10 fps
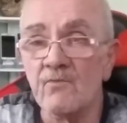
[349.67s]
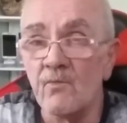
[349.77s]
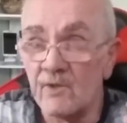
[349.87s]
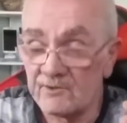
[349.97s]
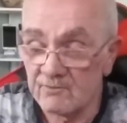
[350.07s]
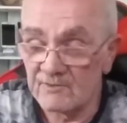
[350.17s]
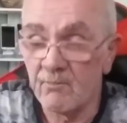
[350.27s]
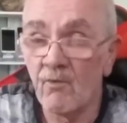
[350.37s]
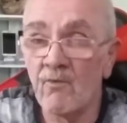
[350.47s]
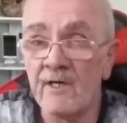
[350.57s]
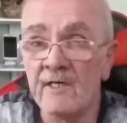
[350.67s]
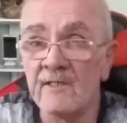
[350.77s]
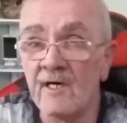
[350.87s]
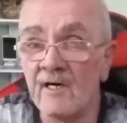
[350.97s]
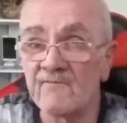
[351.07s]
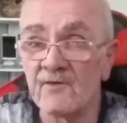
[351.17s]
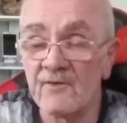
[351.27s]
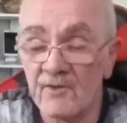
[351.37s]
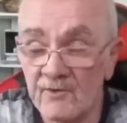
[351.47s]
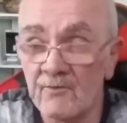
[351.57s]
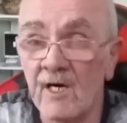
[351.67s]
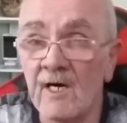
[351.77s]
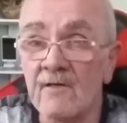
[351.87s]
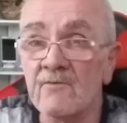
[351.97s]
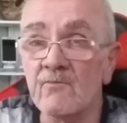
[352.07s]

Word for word: which was bought in after the HUA